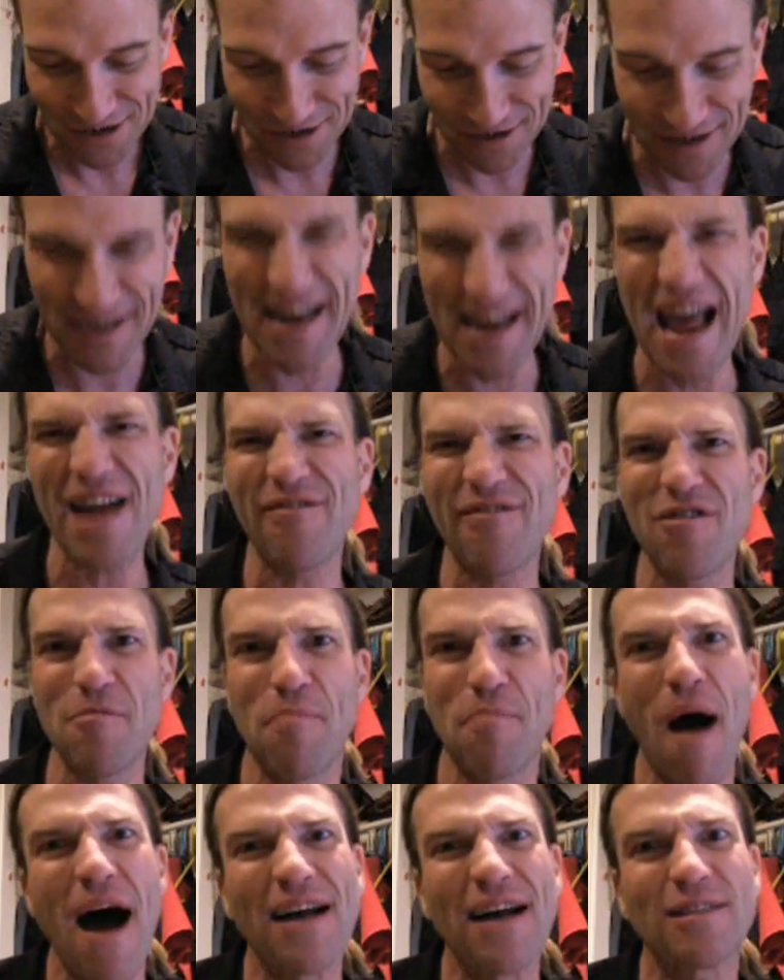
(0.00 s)
could
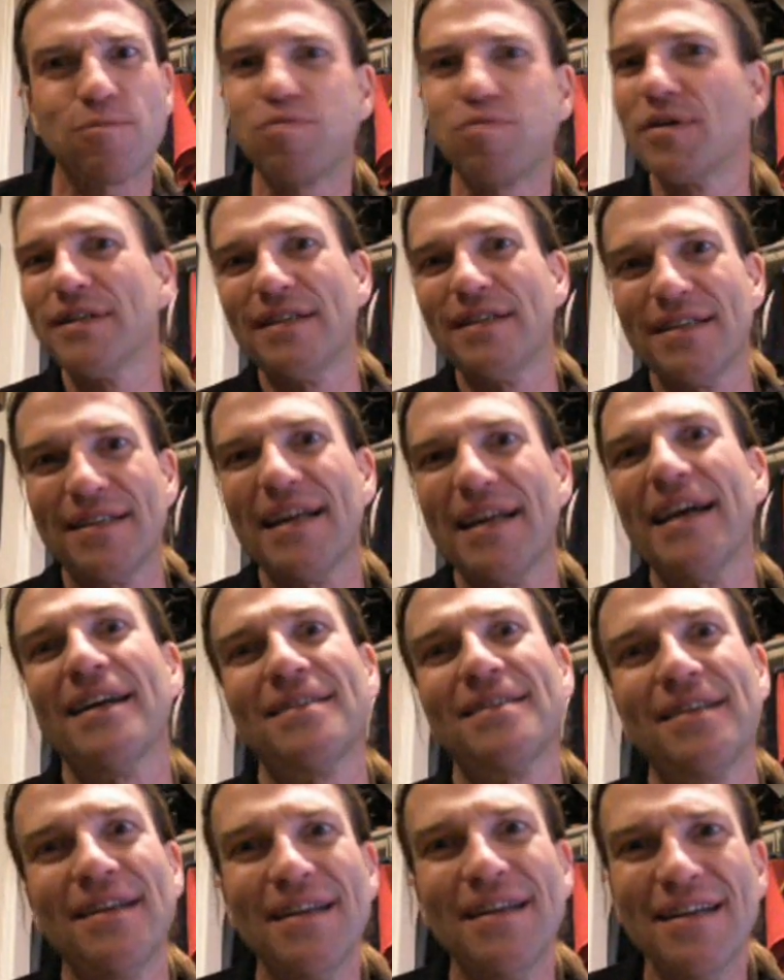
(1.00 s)
never possibly
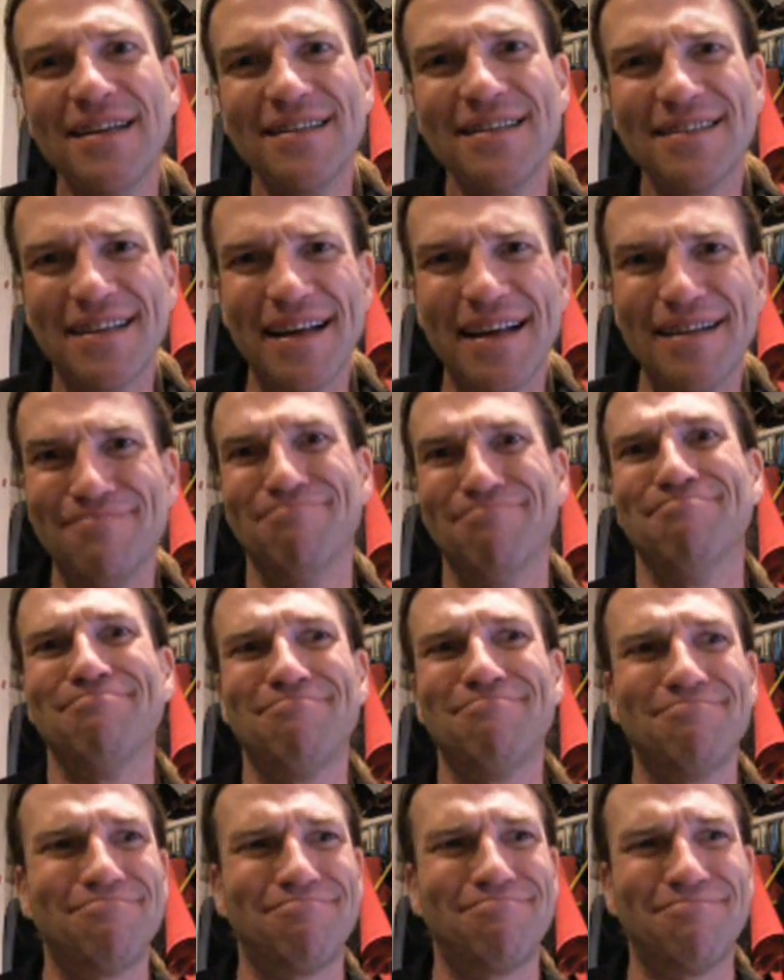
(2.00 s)
predict that
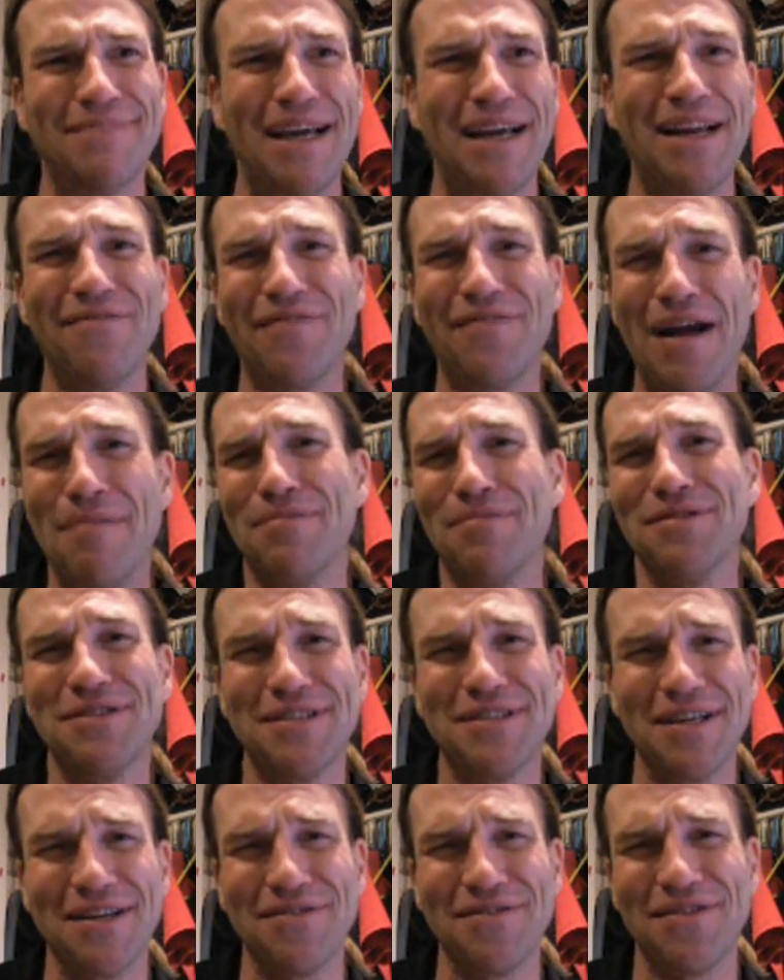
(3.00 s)

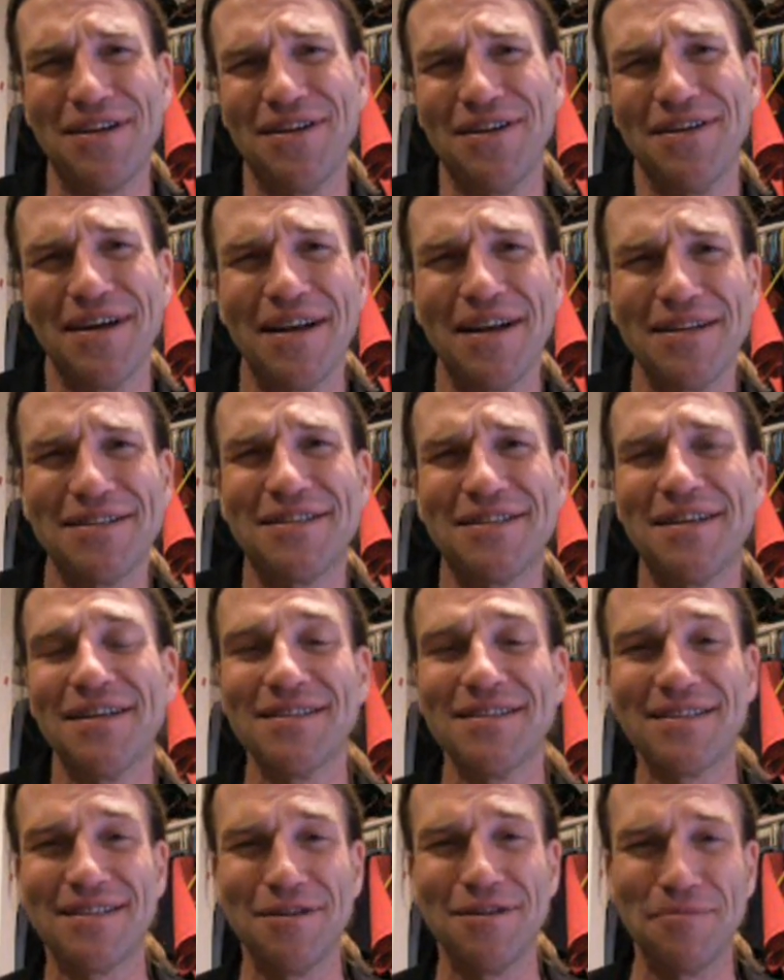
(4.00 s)
85% of the United
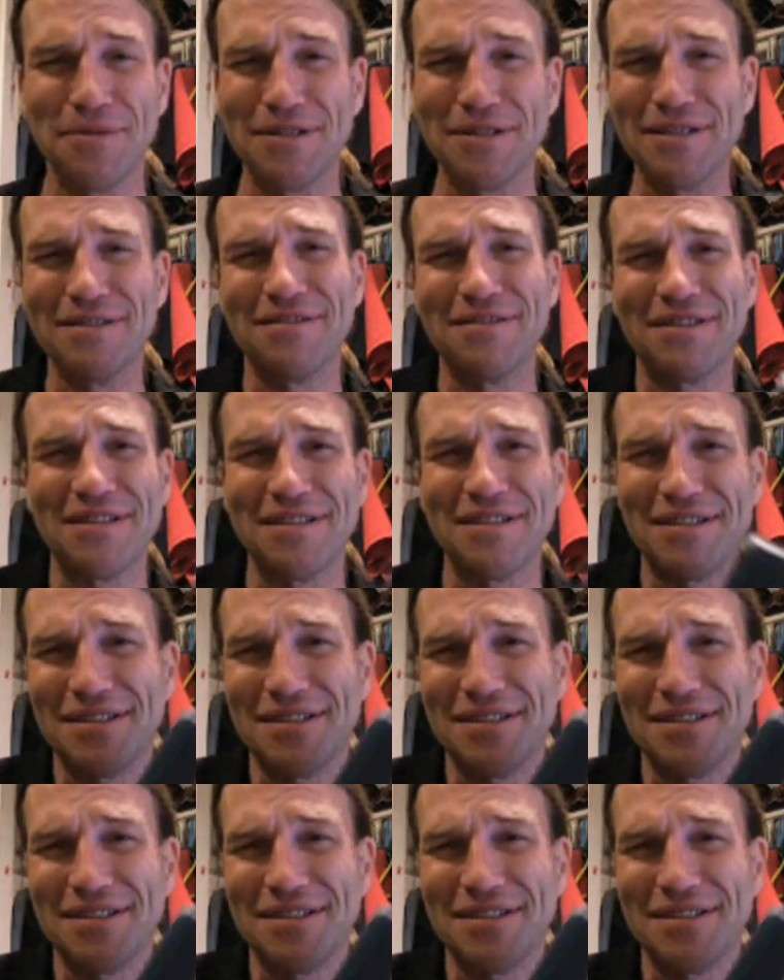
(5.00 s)
States still believes